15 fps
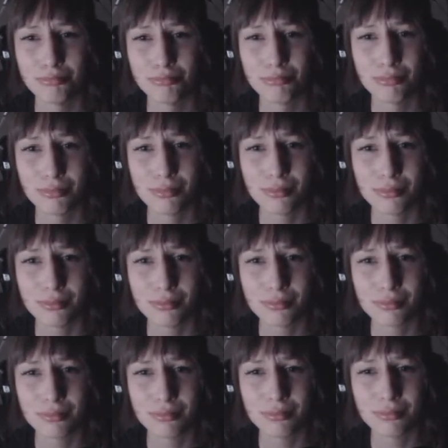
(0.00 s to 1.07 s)

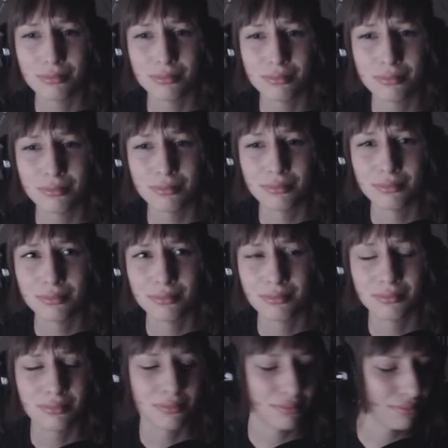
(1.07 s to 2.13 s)

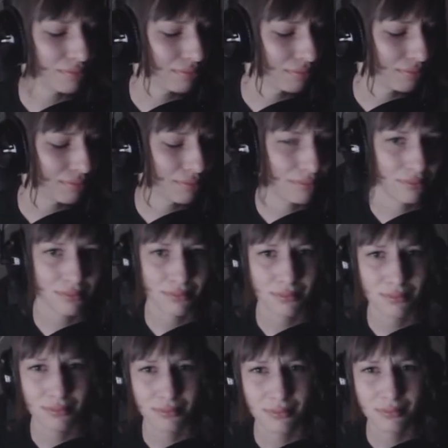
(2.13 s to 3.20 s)

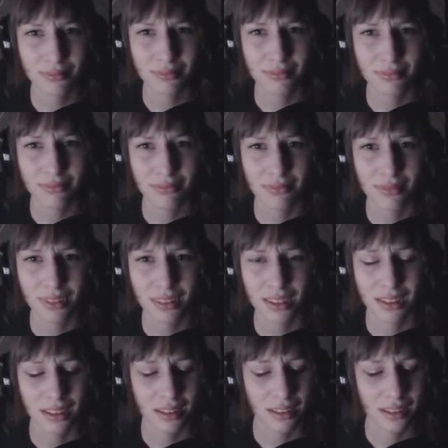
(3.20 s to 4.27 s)

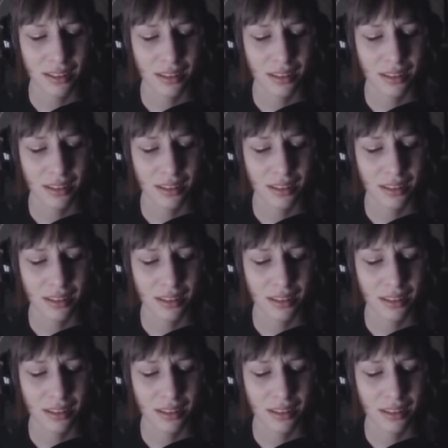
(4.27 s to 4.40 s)
(no one is talking)